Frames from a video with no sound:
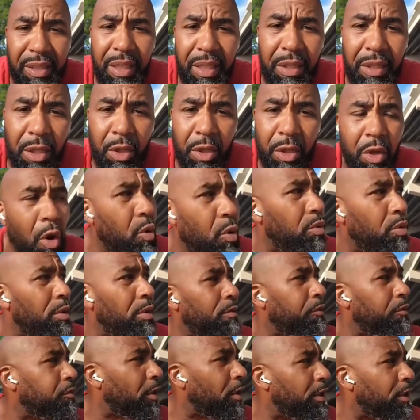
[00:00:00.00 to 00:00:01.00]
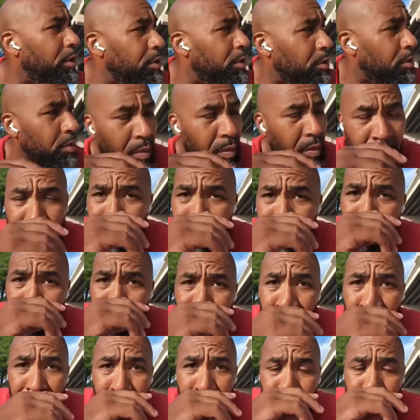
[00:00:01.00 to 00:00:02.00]
your goal in front of you.
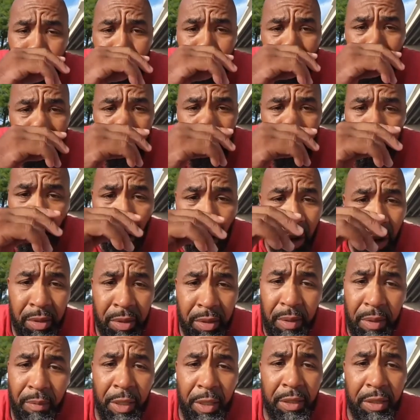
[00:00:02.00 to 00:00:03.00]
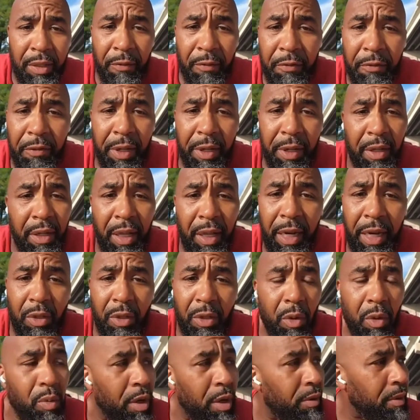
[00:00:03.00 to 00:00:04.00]
Y'all, it's a feeling like
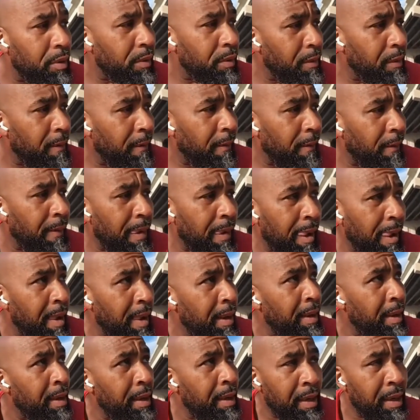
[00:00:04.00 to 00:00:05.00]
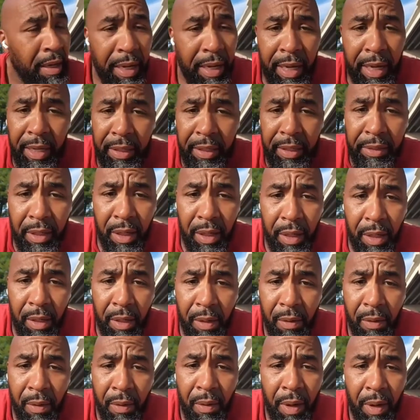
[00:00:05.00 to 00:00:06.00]
no other. And
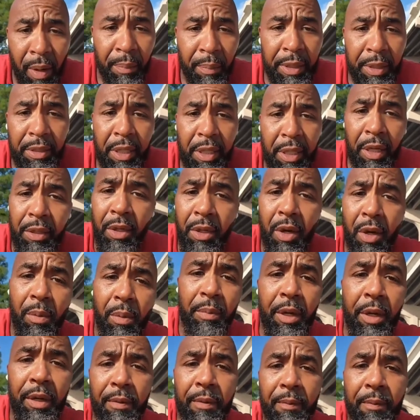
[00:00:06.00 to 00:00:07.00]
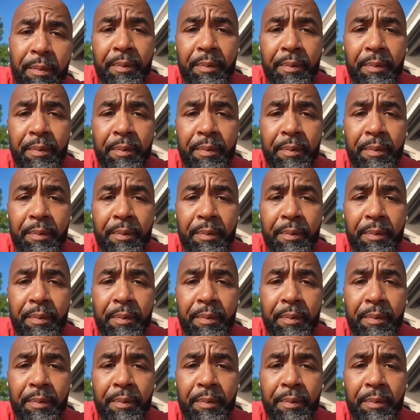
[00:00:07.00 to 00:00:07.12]
I'm gonna tell y'all, man,